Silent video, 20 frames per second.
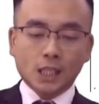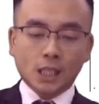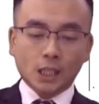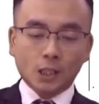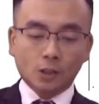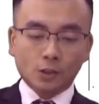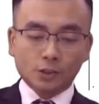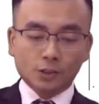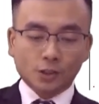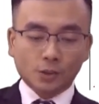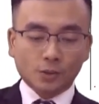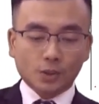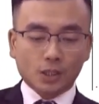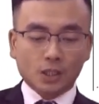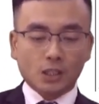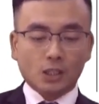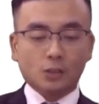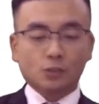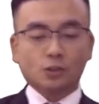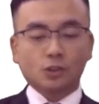and also
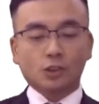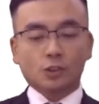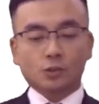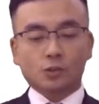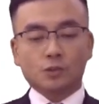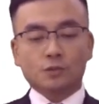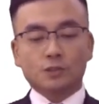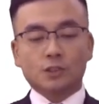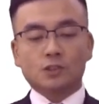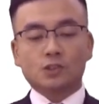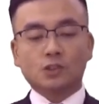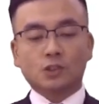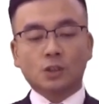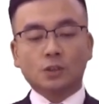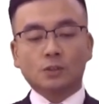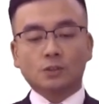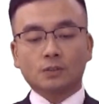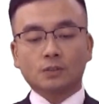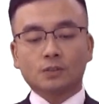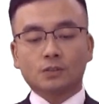introduction of the
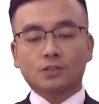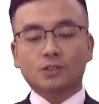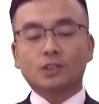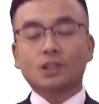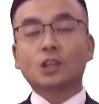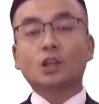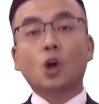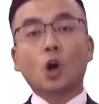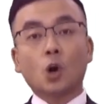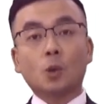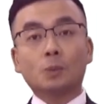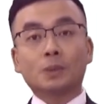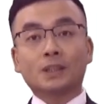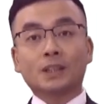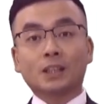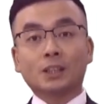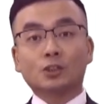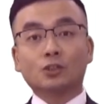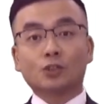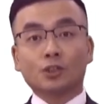student
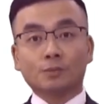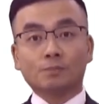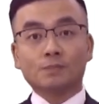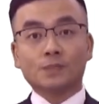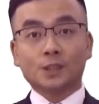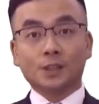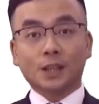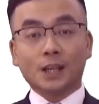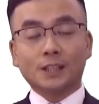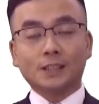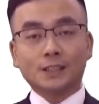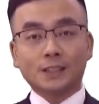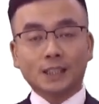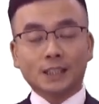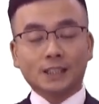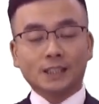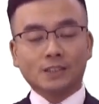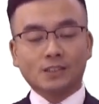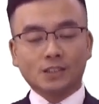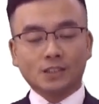accommodation, okay,
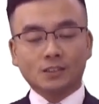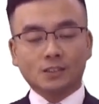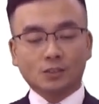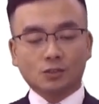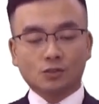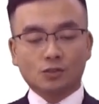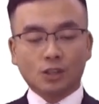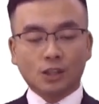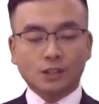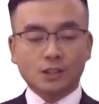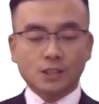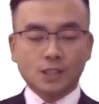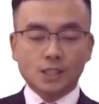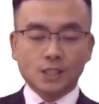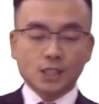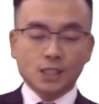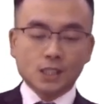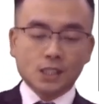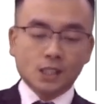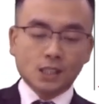in this industry,
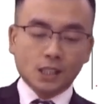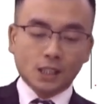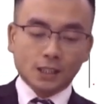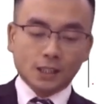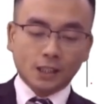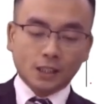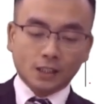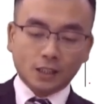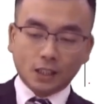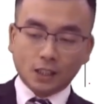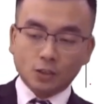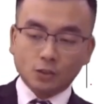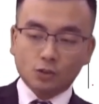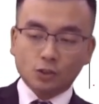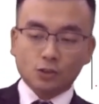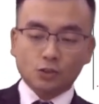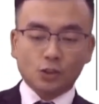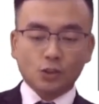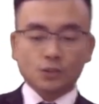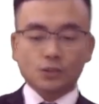and then
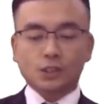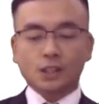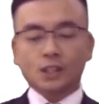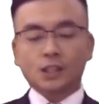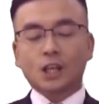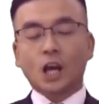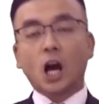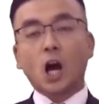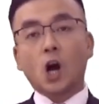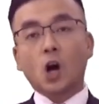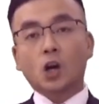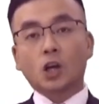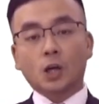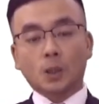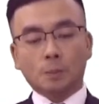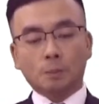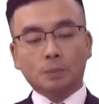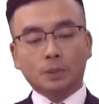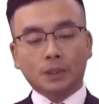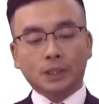introducing our
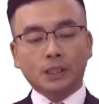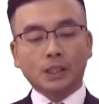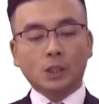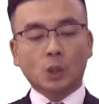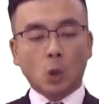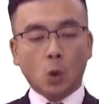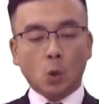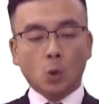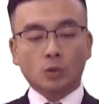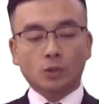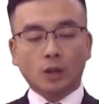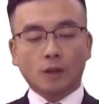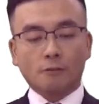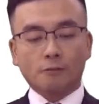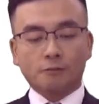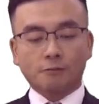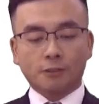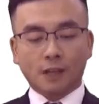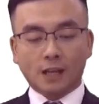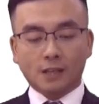company called
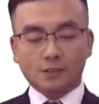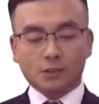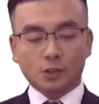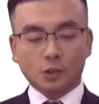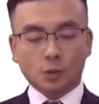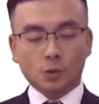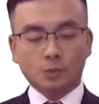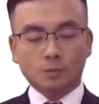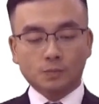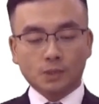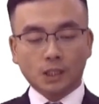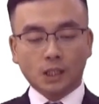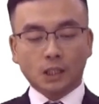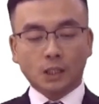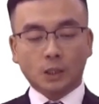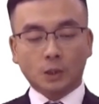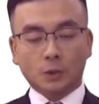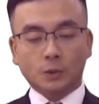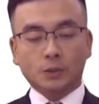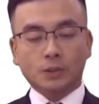Flatthall,
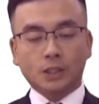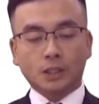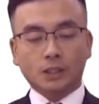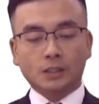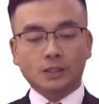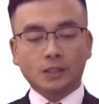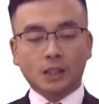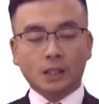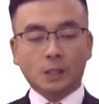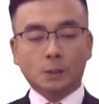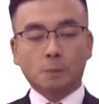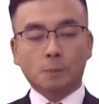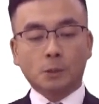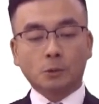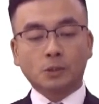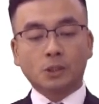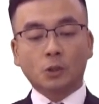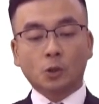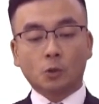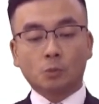including the
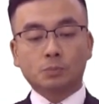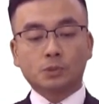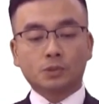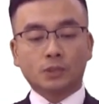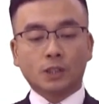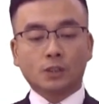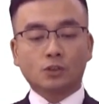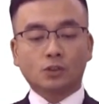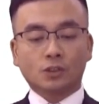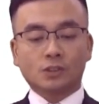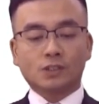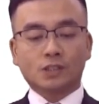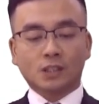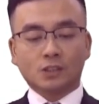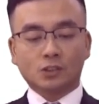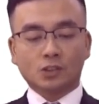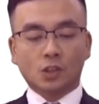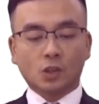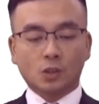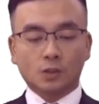building operations
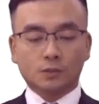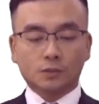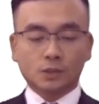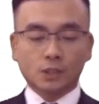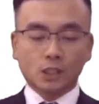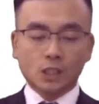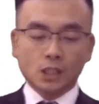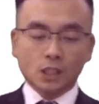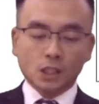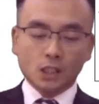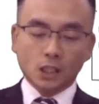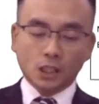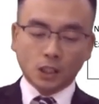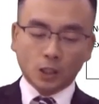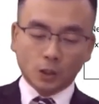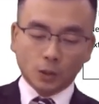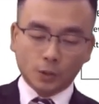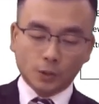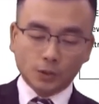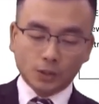and so on,
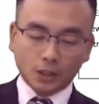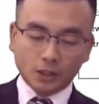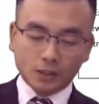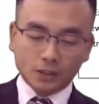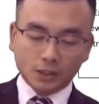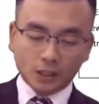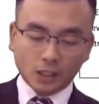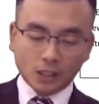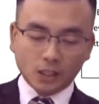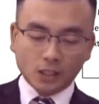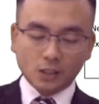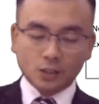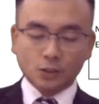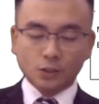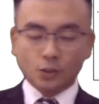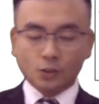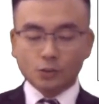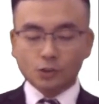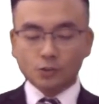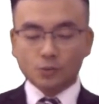including the
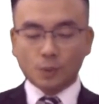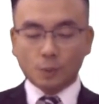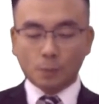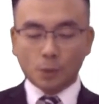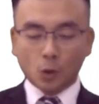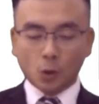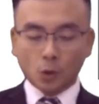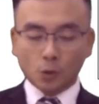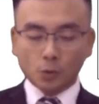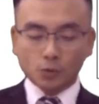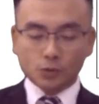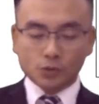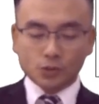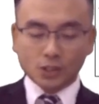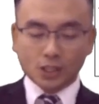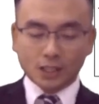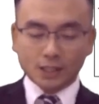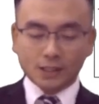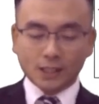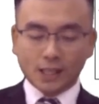news report
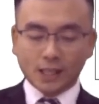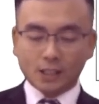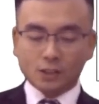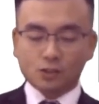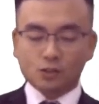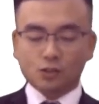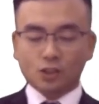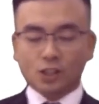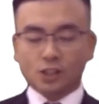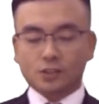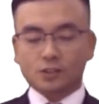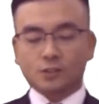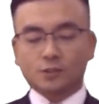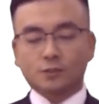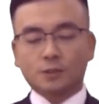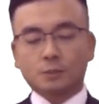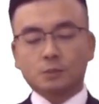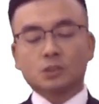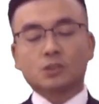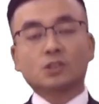and the extract
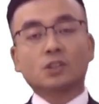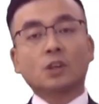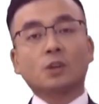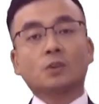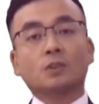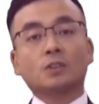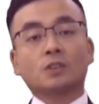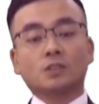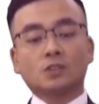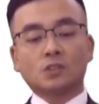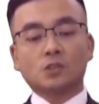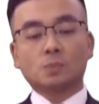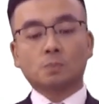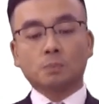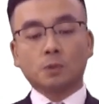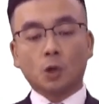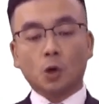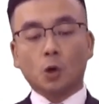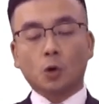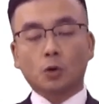from a student's
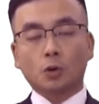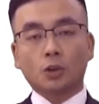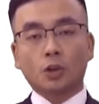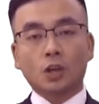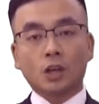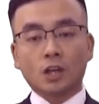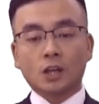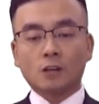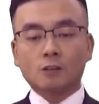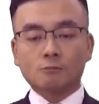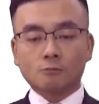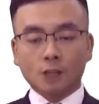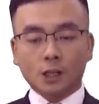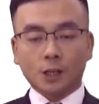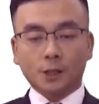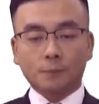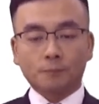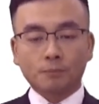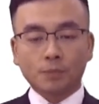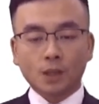blog.
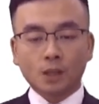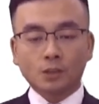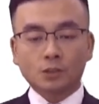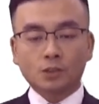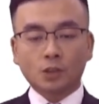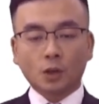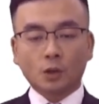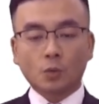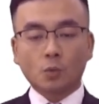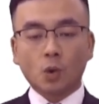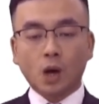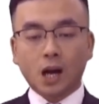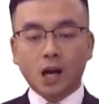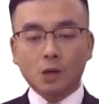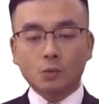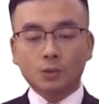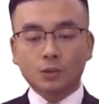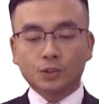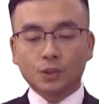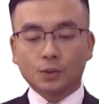Right, so what I
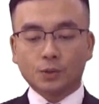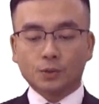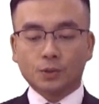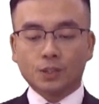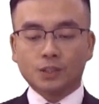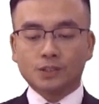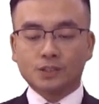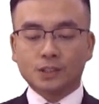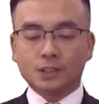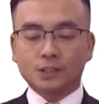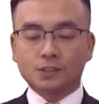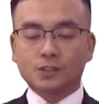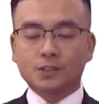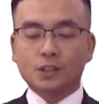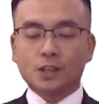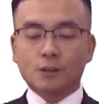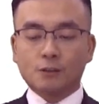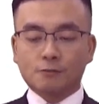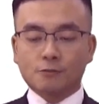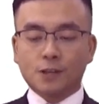would do is that
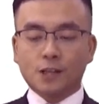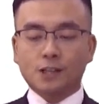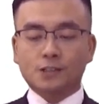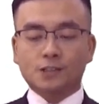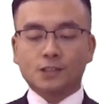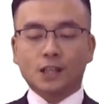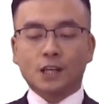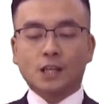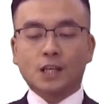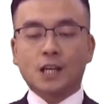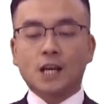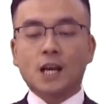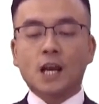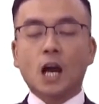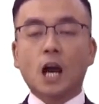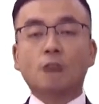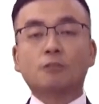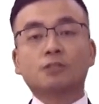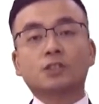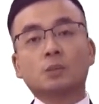firstly,
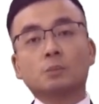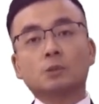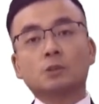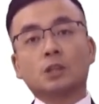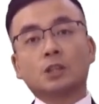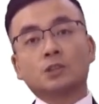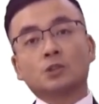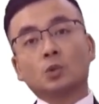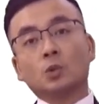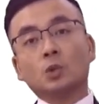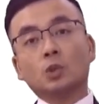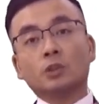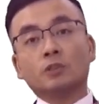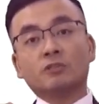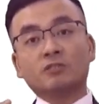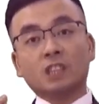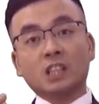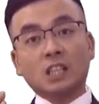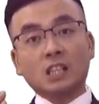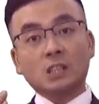I've summarised all
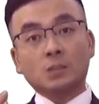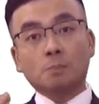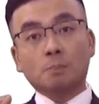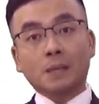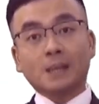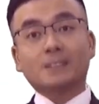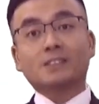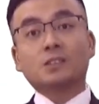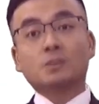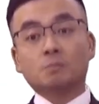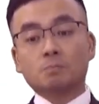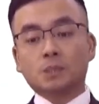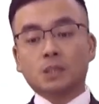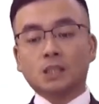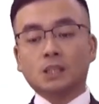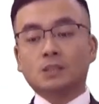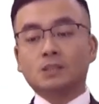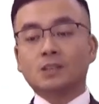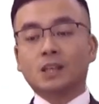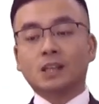of these bits and
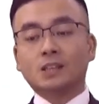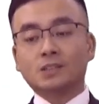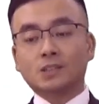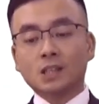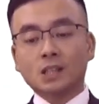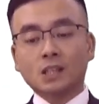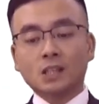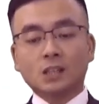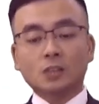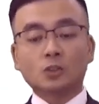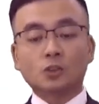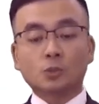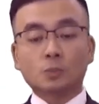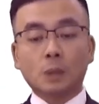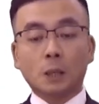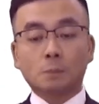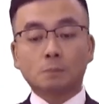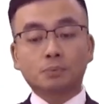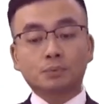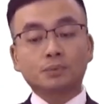pieces into
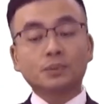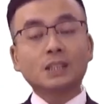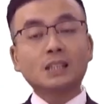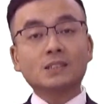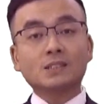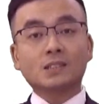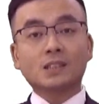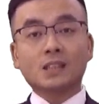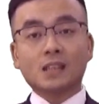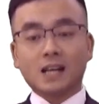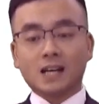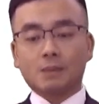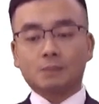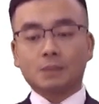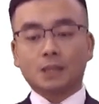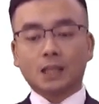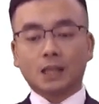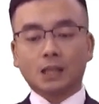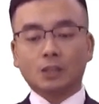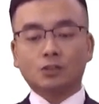my preseen
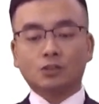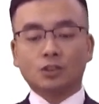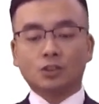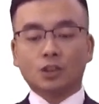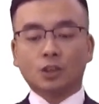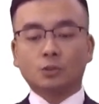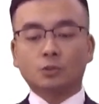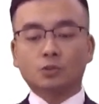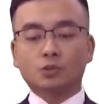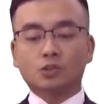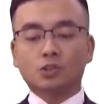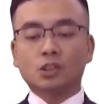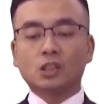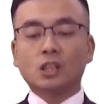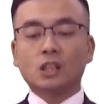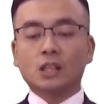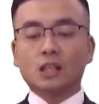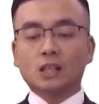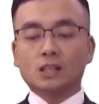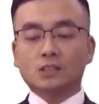application notes.
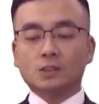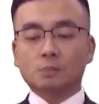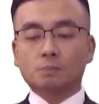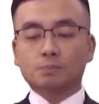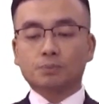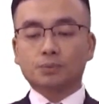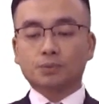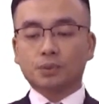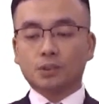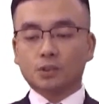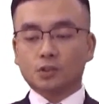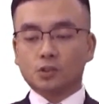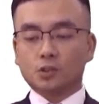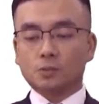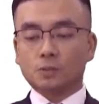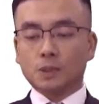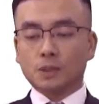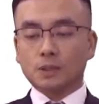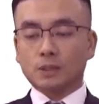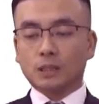It's
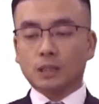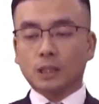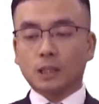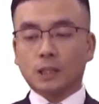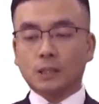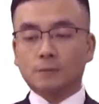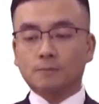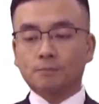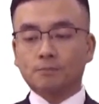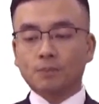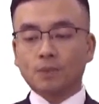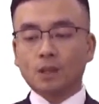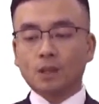approximately